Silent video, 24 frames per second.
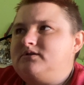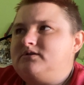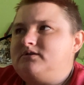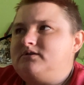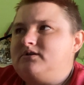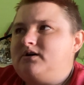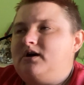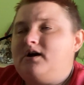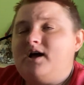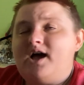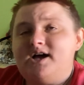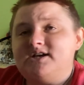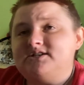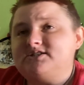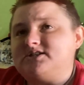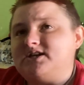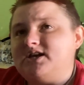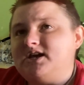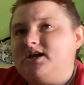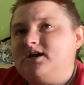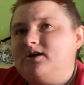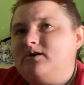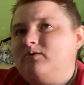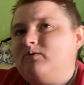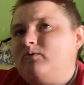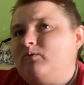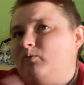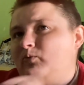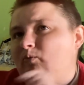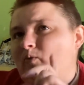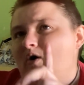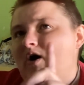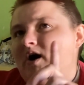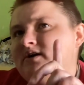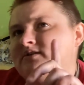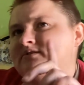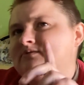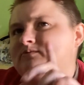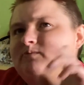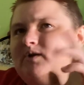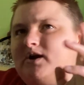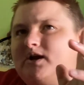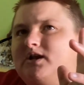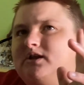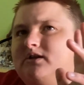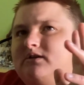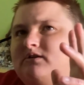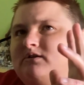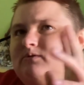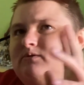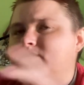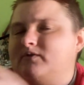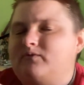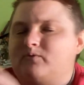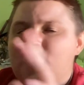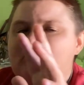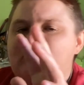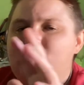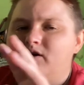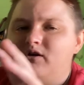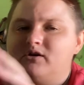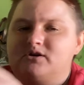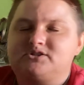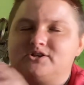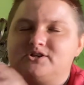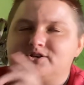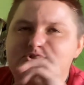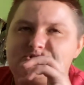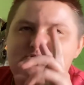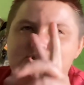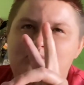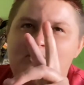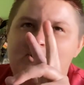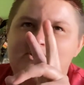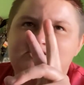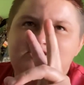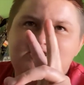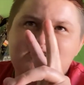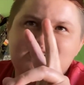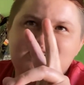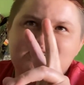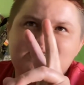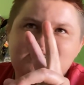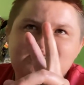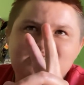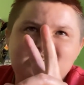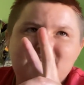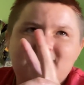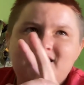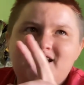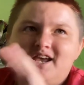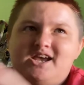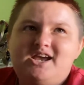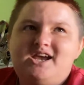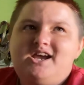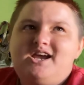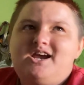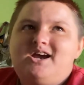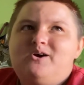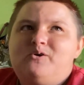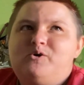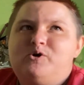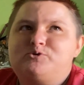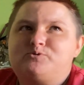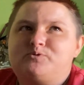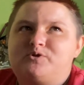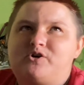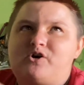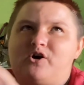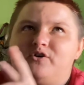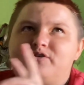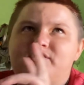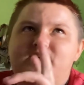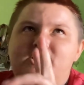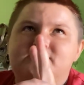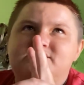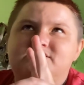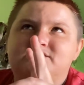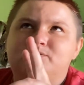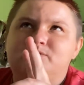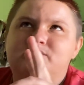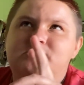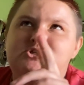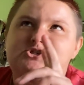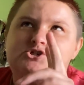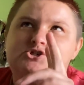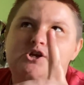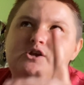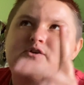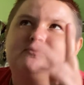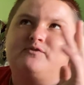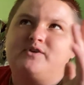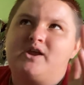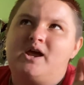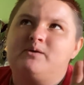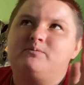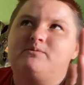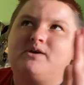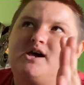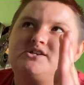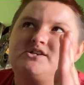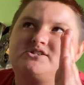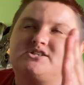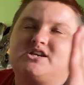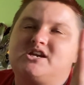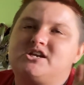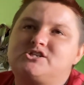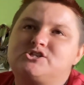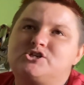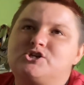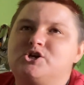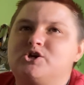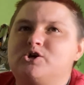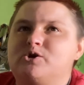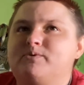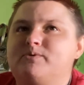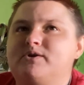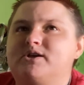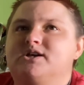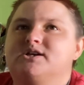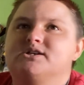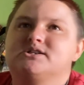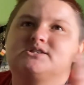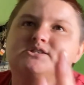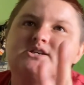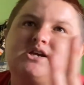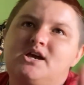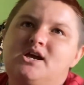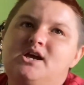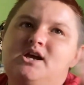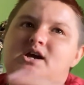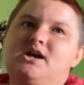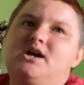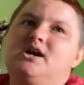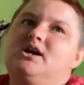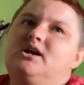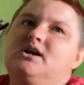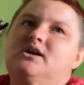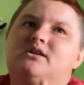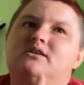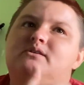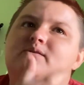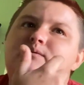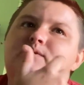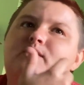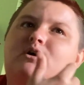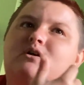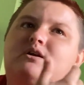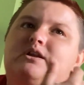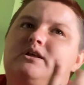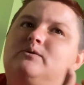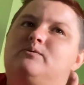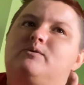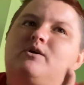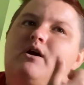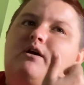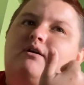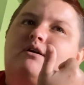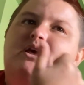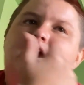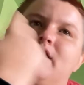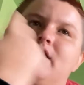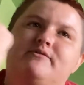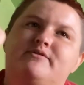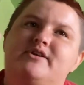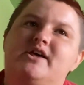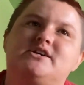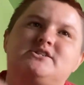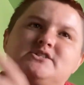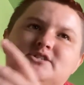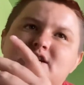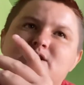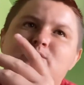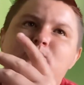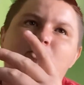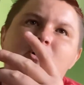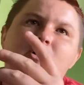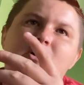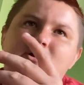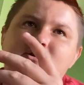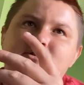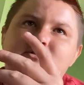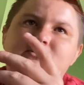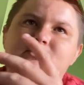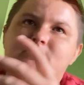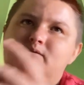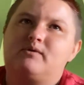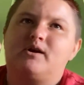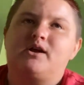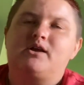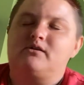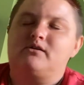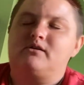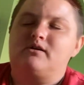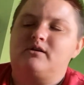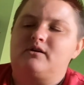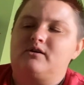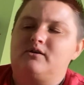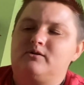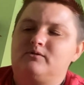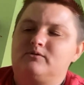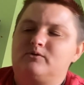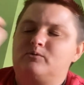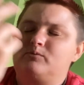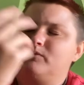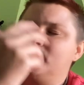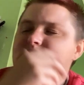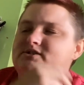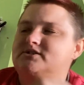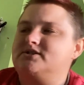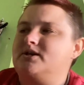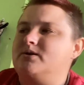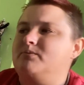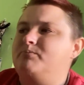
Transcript: SE1 regular, whatever you want to call it, because there's two SEs. Which we're gonna call the SE. They should have named SE2 because we already have an SE1, a regular, normal SE.